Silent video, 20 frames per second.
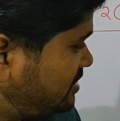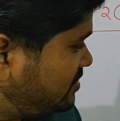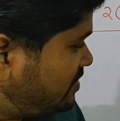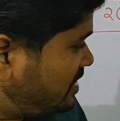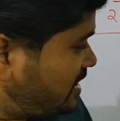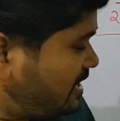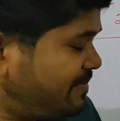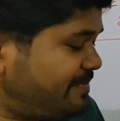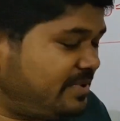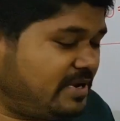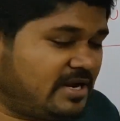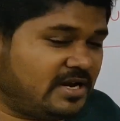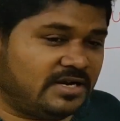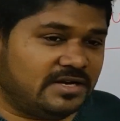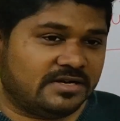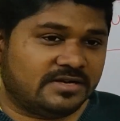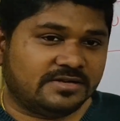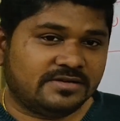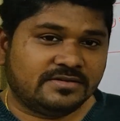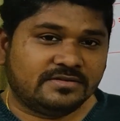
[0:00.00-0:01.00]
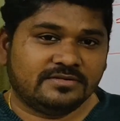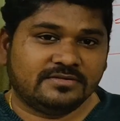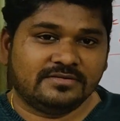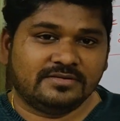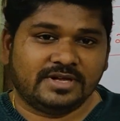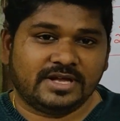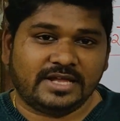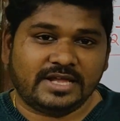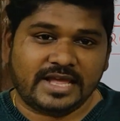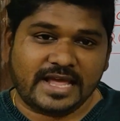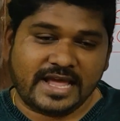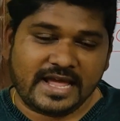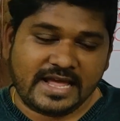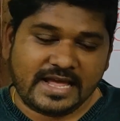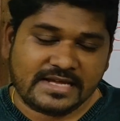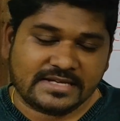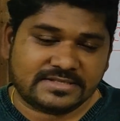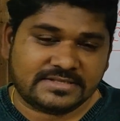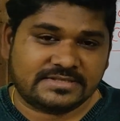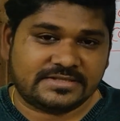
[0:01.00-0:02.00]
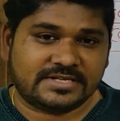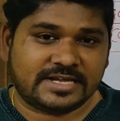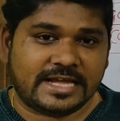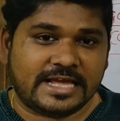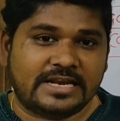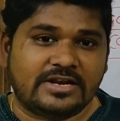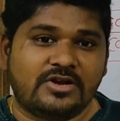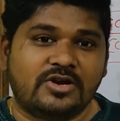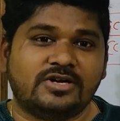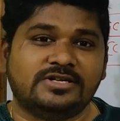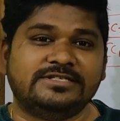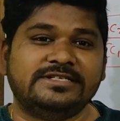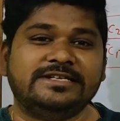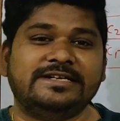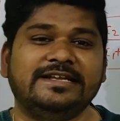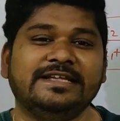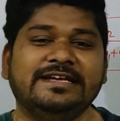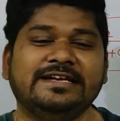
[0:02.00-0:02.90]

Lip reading: Then what happened? Yes, energy